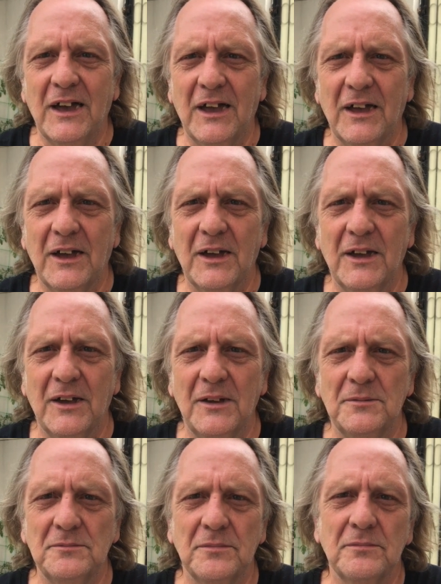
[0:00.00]

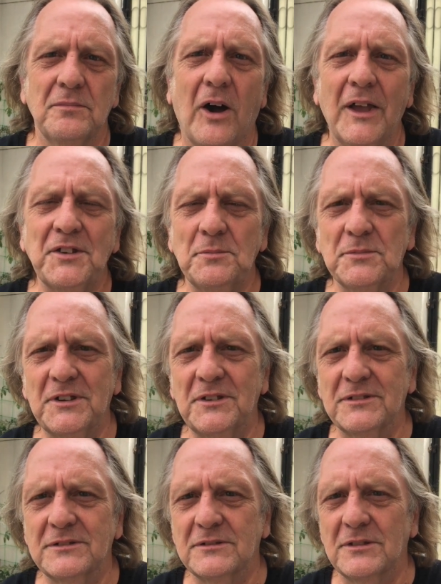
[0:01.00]
uh, items
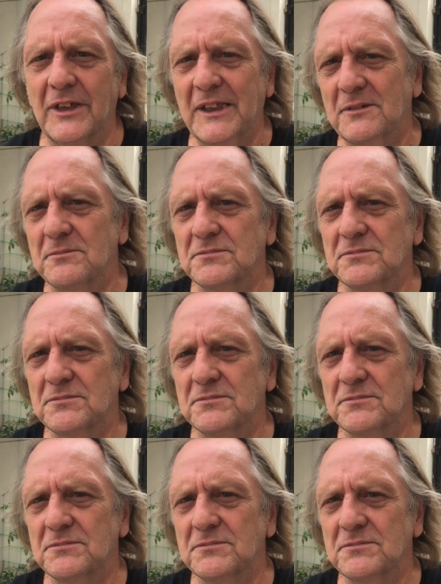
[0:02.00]
in like